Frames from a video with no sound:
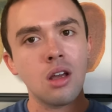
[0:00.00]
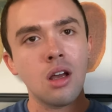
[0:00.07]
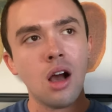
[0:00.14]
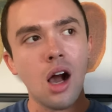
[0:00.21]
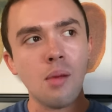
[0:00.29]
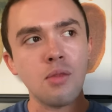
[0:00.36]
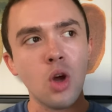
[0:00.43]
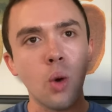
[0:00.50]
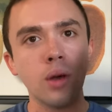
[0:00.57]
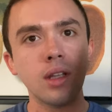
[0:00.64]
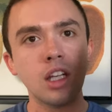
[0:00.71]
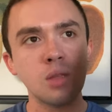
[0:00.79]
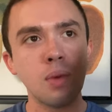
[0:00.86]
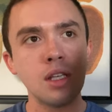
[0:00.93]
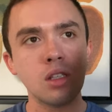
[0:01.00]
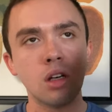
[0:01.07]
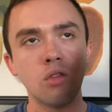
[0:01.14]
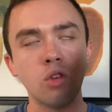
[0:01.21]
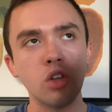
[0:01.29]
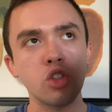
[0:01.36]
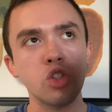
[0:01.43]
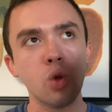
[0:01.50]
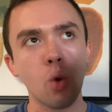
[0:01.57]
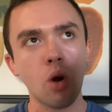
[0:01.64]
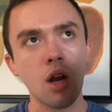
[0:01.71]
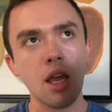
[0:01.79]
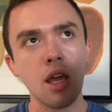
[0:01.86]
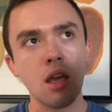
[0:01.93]
um, knowing that it's based on a real
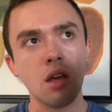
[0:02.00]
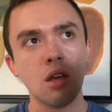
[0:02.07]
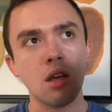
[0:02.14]
story